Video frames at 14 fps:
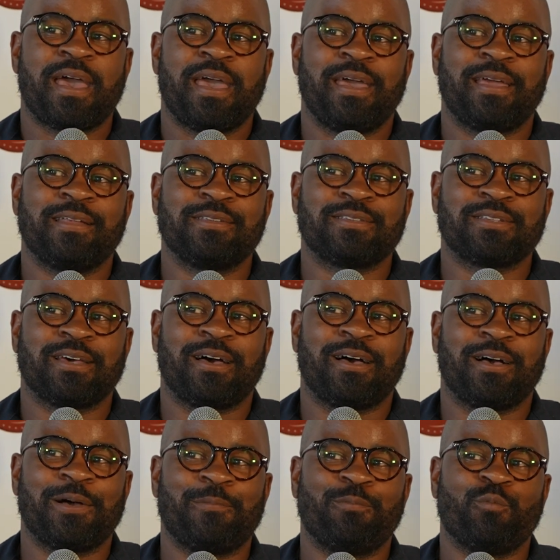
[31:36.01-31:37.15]
And
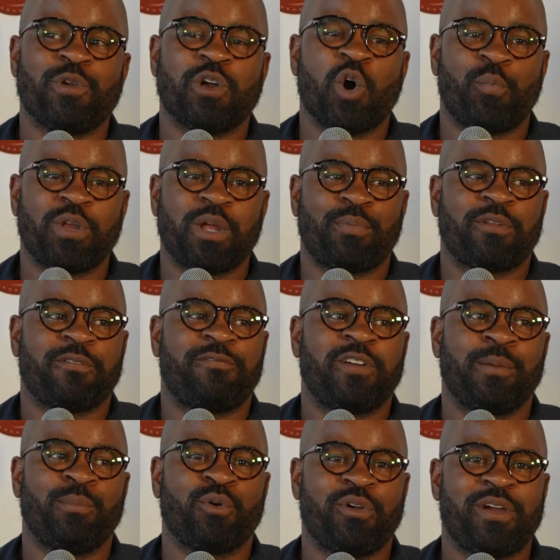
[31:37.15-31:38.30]
um, we opened up on
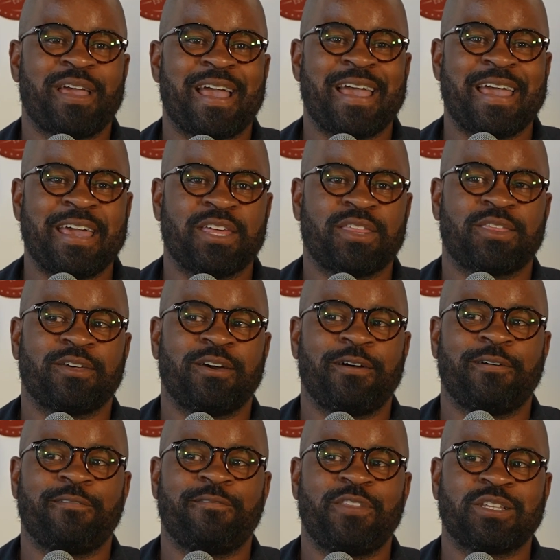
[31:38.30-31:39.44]
February 8th
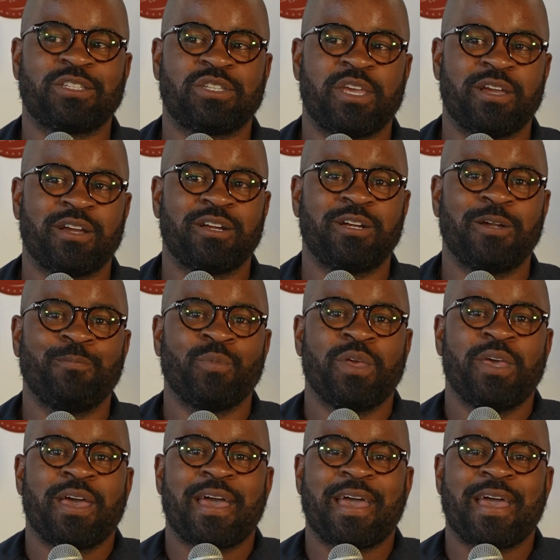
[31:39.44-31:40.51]
of this year,